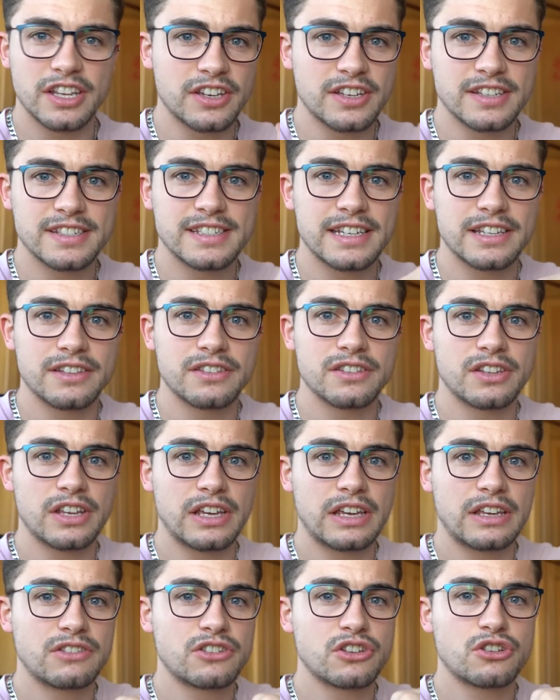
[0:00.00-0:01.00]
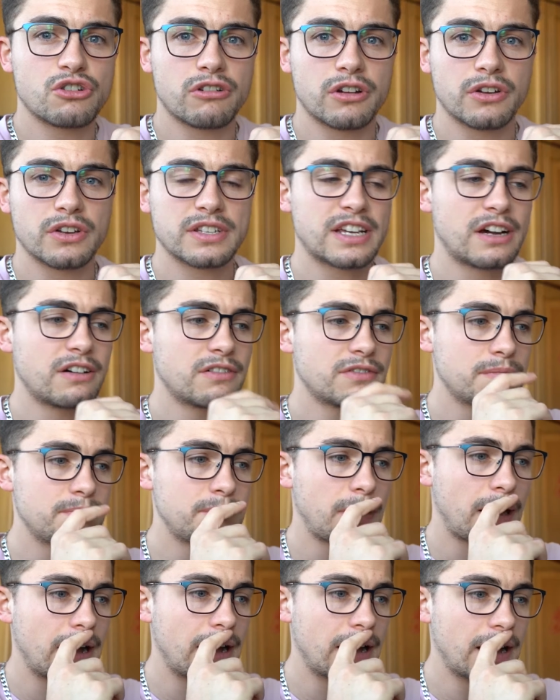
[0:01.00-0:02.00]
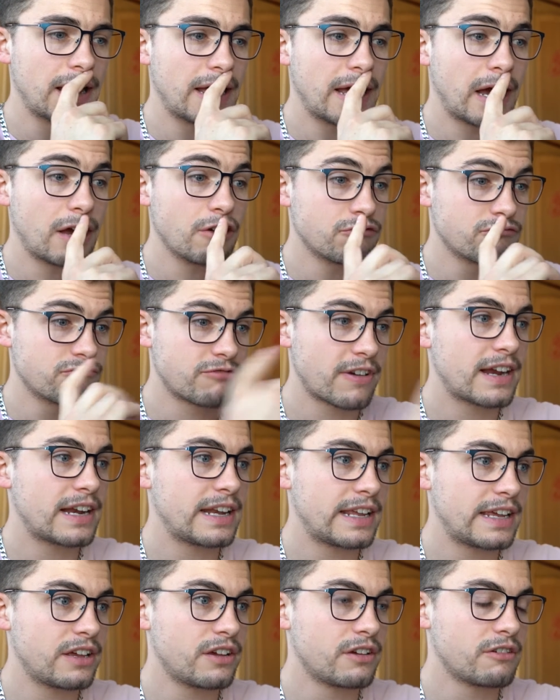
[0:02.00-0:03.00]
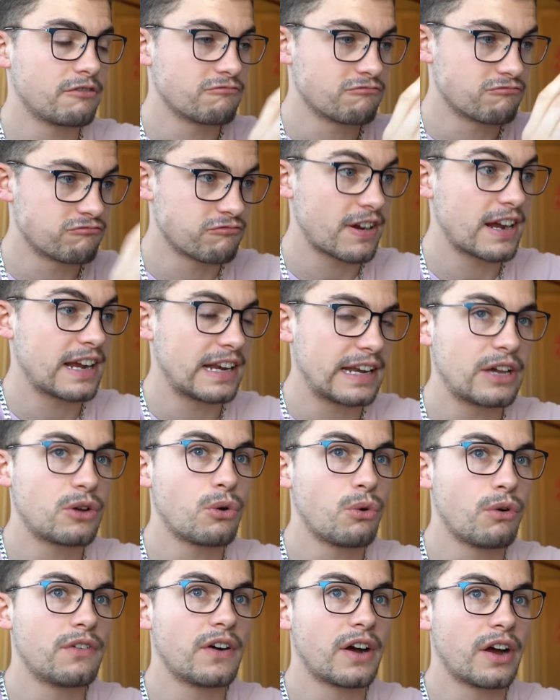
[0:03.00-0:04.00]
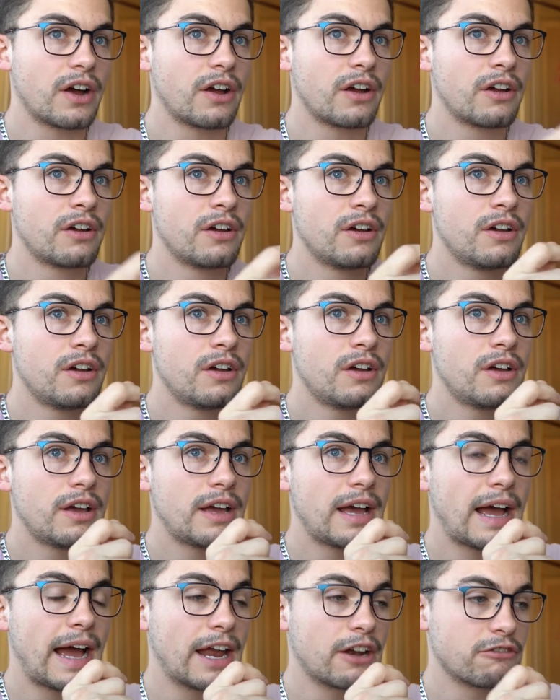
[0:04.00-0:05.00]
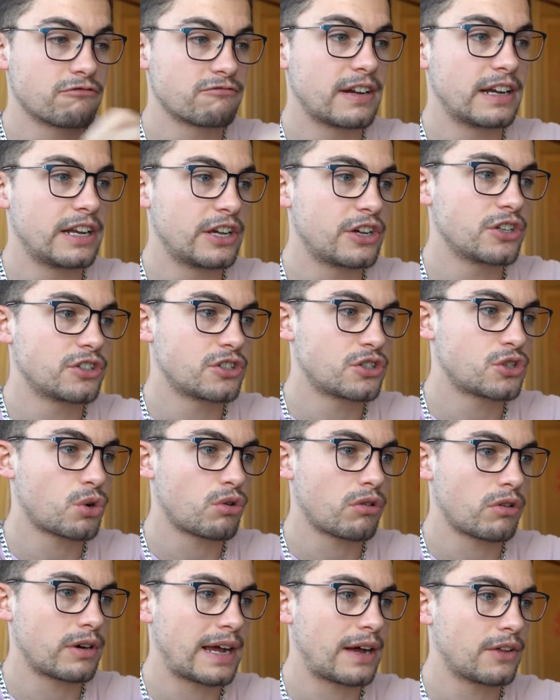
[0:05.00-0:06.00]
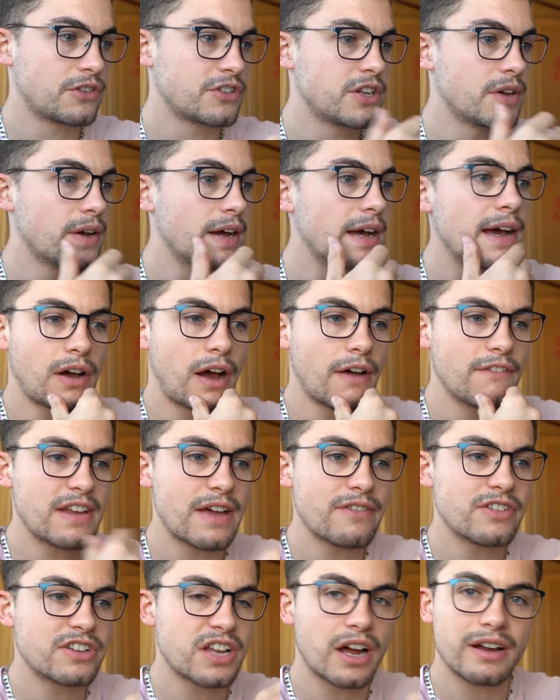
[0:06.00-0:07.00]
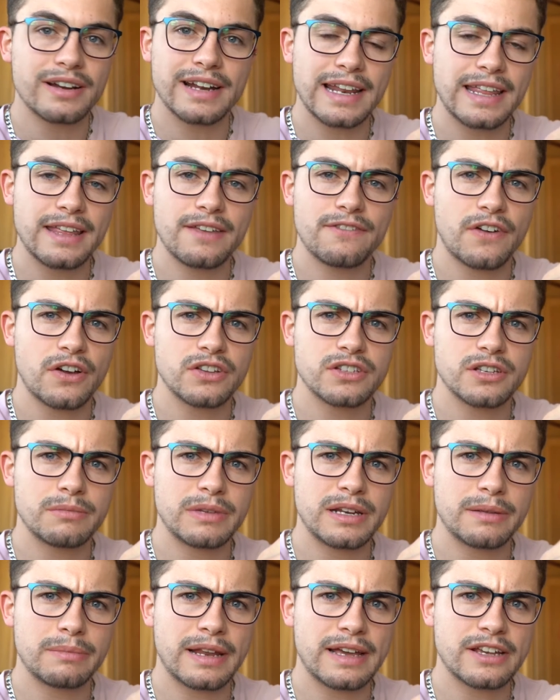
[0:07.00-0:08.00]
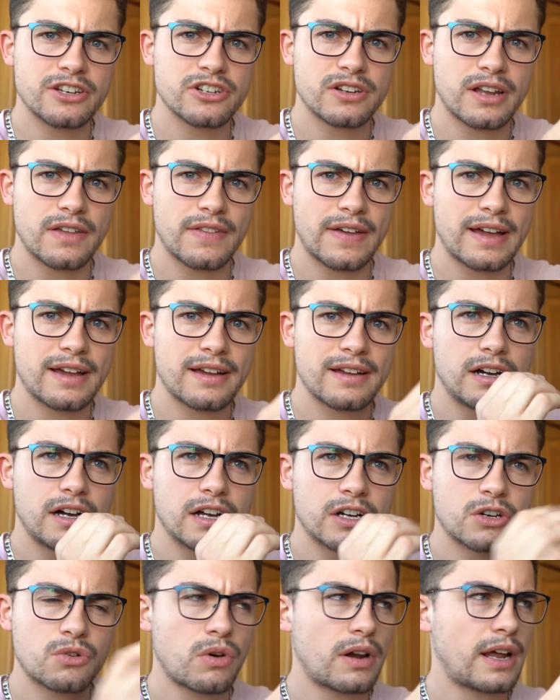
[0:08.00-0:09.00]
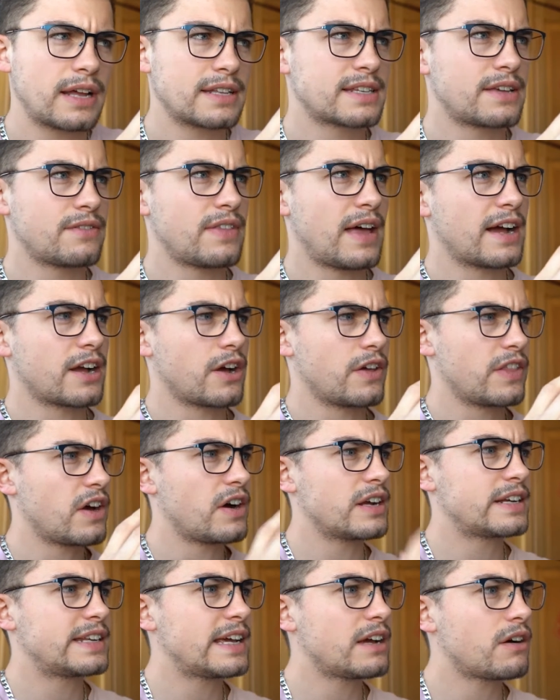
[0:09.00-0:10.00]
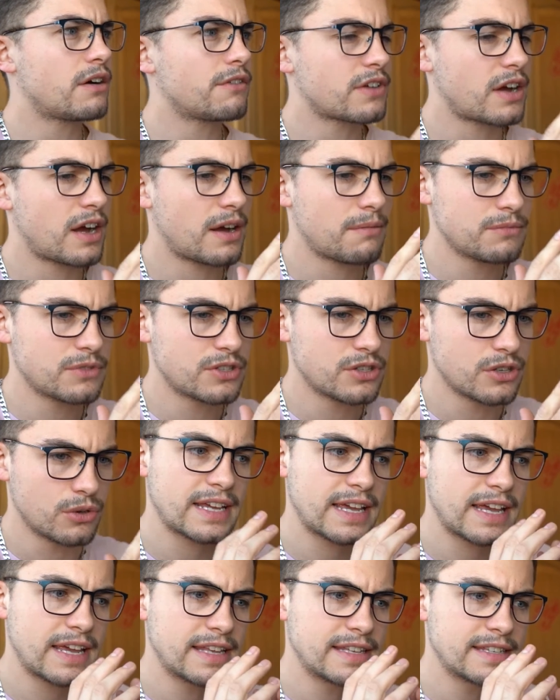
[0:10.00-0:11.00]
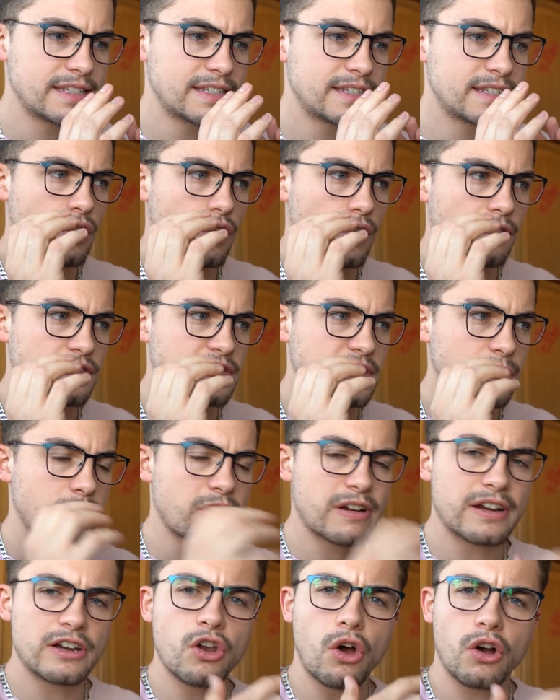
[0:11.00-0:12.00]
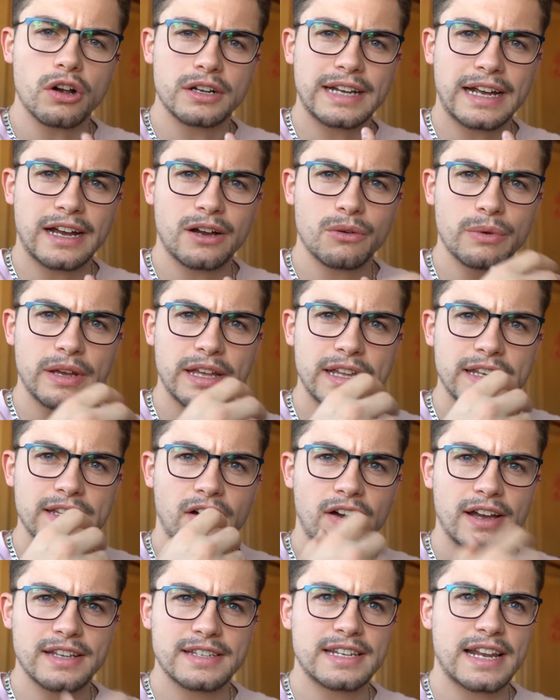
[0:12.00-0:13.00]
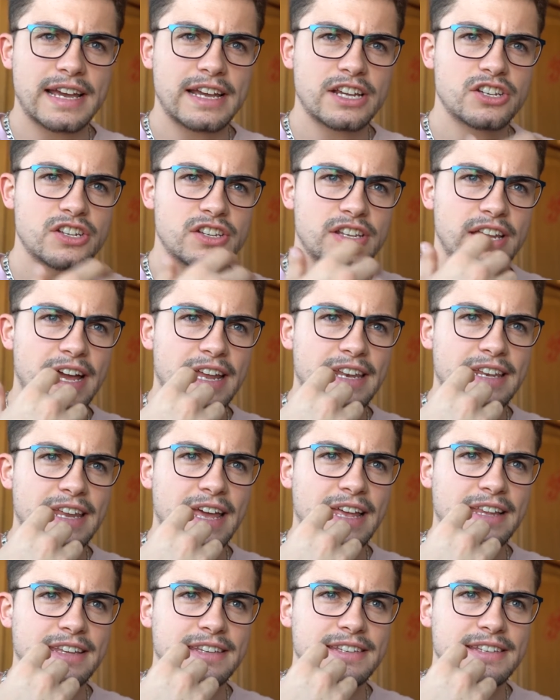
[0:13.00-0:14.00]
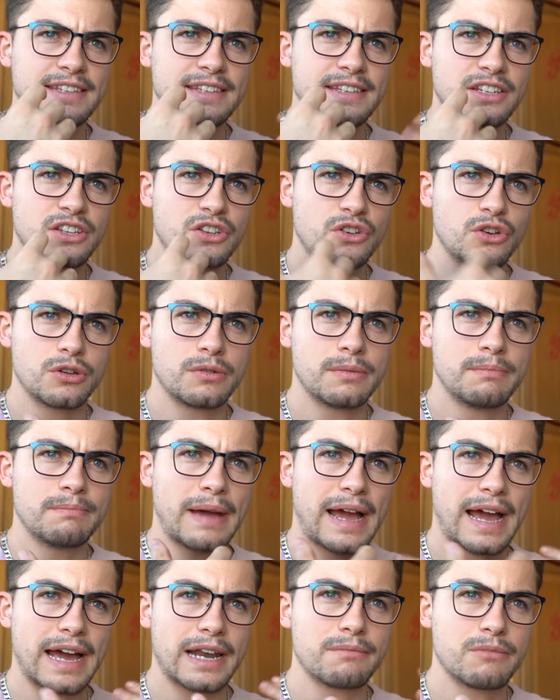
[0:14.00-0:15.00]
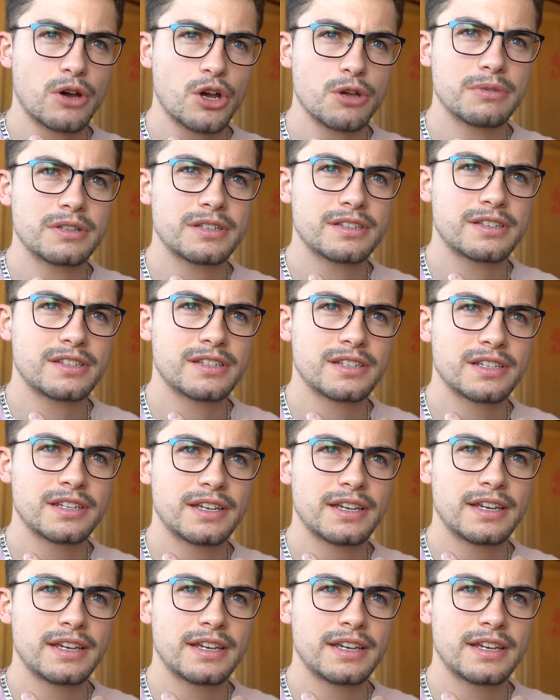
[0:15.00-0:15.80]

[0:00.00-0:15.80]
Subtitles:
you can see the tutorial yourself. But a really, really cool photo and a really good tutorial on how to do it. I've never done any photo manipulation like that. I'd quite like to give that a go. The idea I've come to is, obviously we're in lockdown, we're in isolation, and there's good and bad moments.